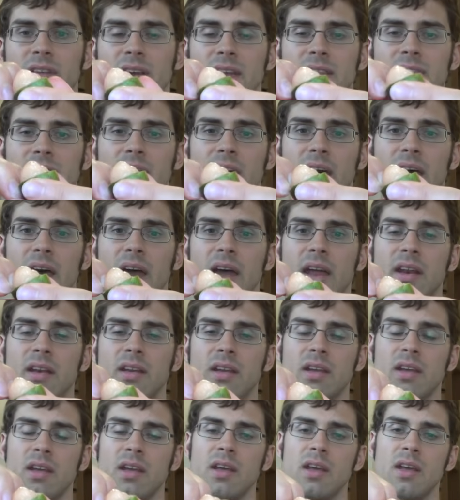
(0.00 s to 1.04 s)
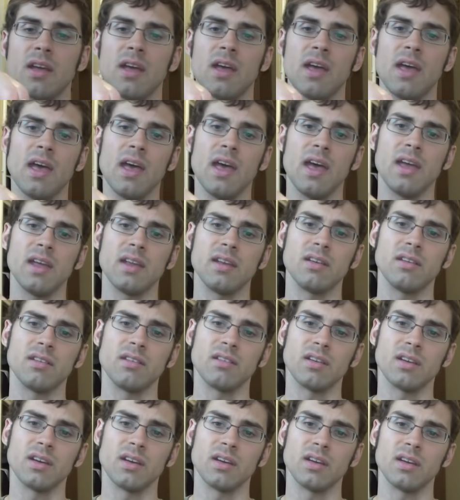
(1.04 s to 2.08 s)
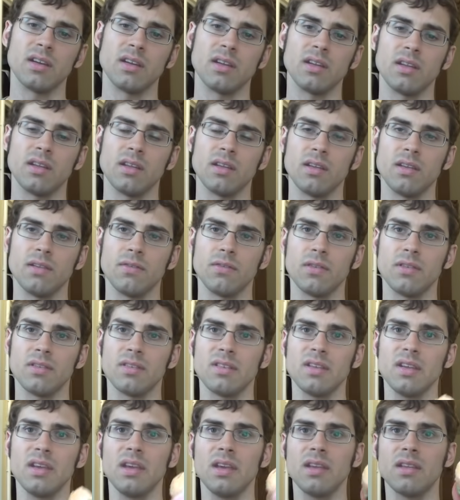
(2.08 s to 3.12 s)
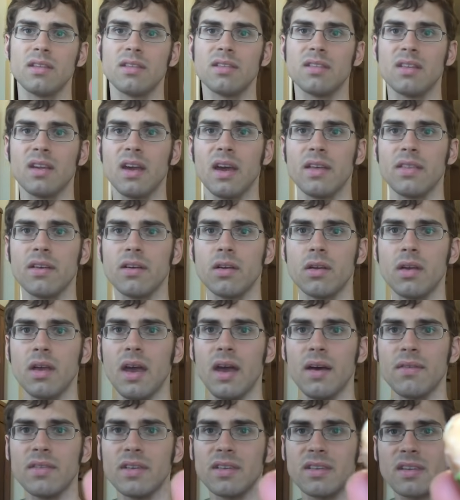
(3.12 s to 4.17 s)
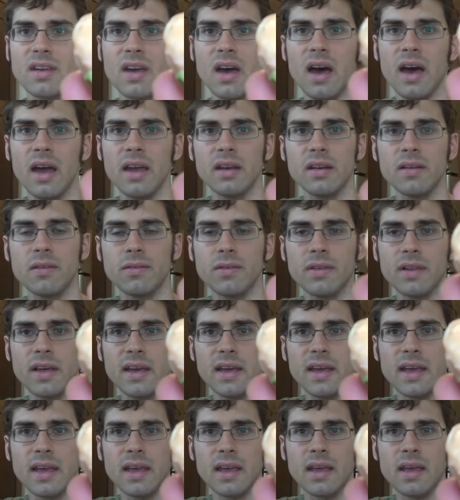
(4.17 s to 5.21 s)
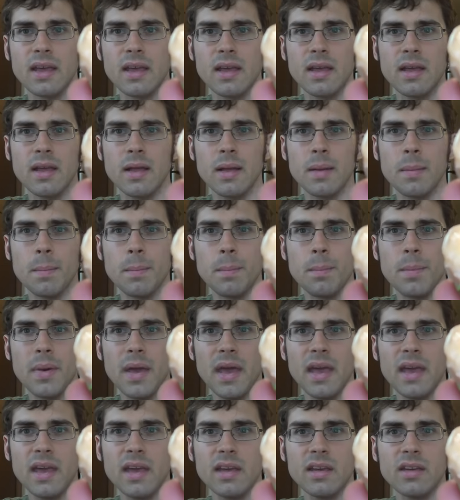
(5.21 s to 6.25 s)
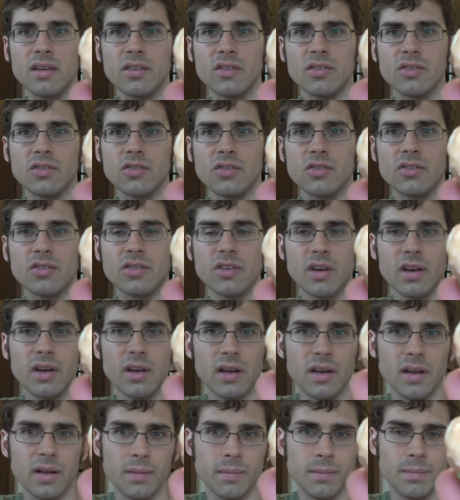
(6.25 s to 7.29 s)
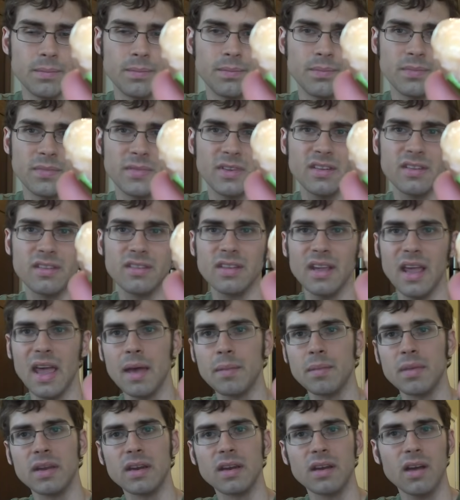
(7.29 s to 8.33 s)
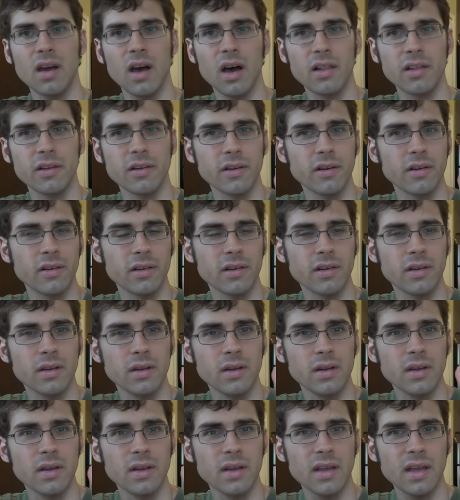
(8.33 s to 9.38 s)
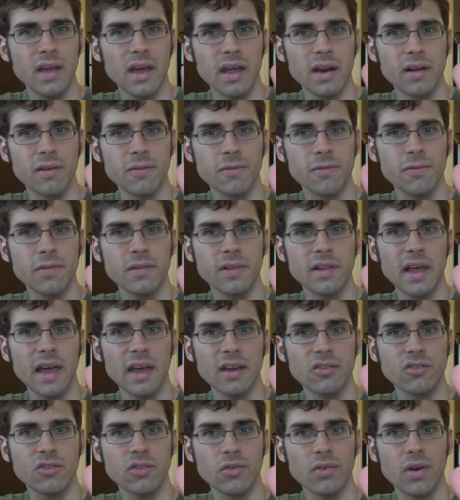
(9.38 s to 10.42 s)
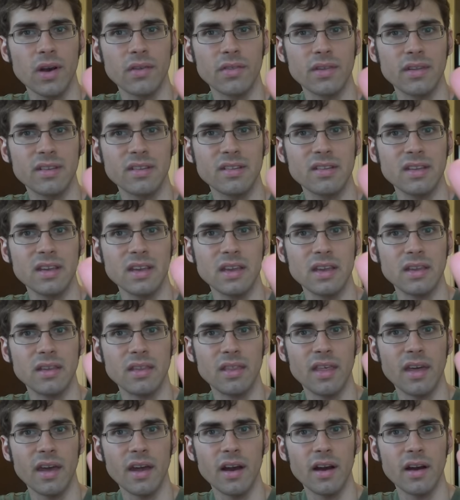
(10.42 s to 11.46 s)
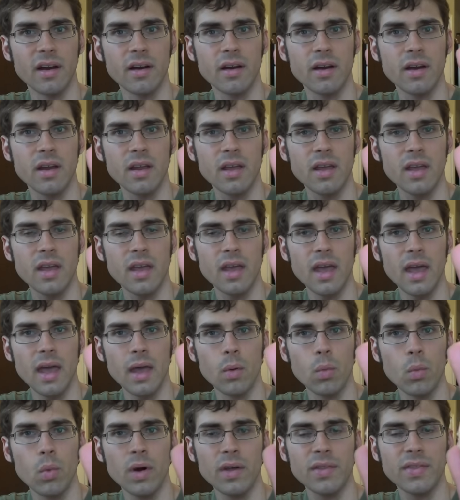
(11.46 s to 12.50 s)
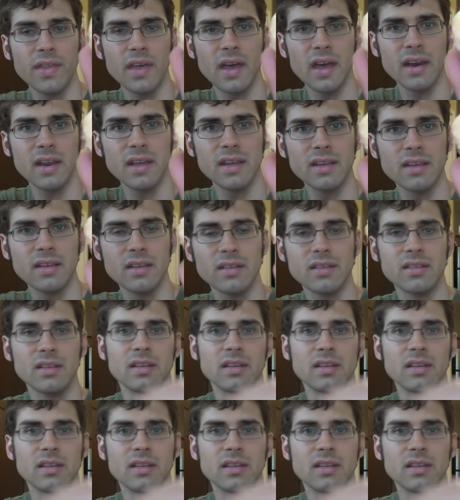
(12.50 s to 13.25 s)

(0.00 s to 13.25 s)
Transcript: like that. And if you see inside there, you have this kind of beige salmon colored kind of flesh around the seed there. And what that is